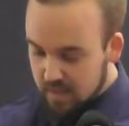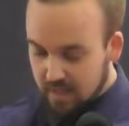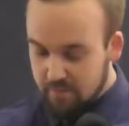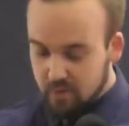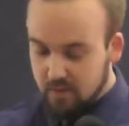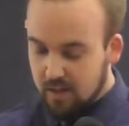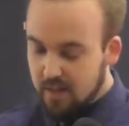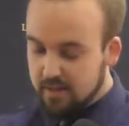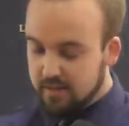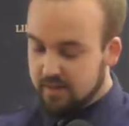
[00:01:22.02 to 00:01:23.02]
I mowed
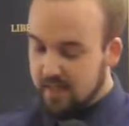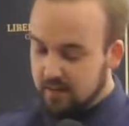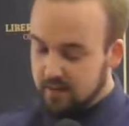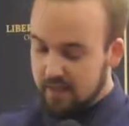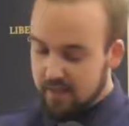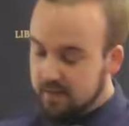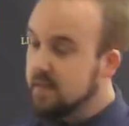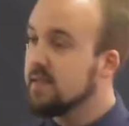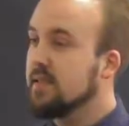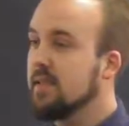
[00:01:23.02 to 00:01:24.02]
lawns, recycled
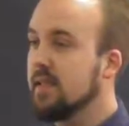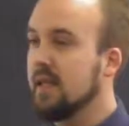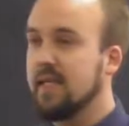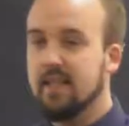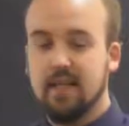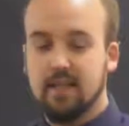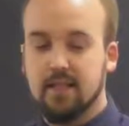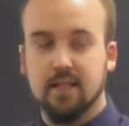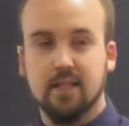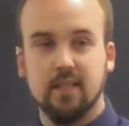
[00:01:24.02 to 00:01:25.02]
cans. I did
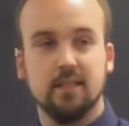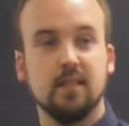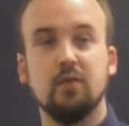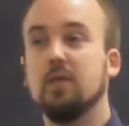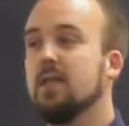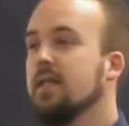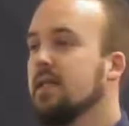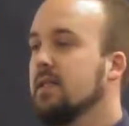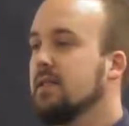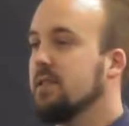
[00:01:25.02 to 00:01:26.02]
anything I could to
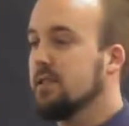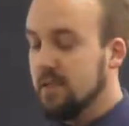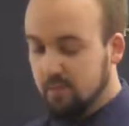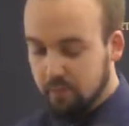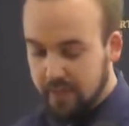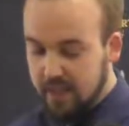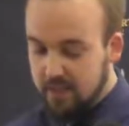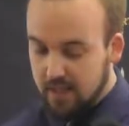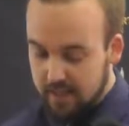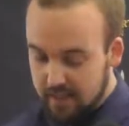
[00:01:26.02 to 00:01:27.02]

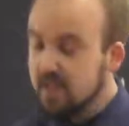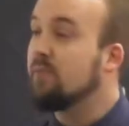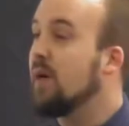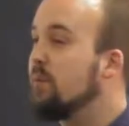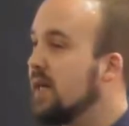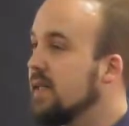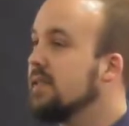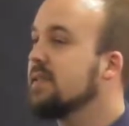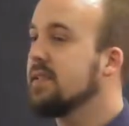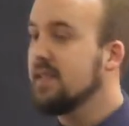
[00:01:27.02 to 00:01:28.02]
be like my
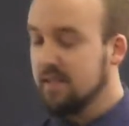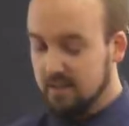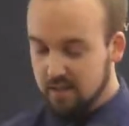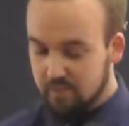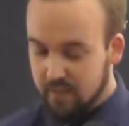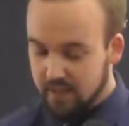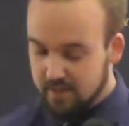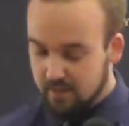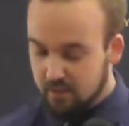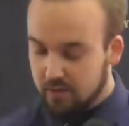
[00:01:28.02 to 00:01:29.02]
parents
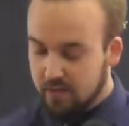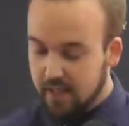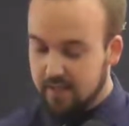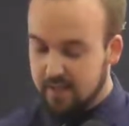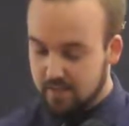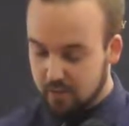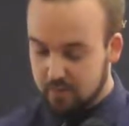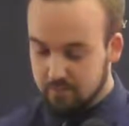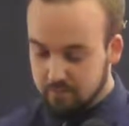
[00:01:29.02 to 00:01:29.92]
because they were a great example.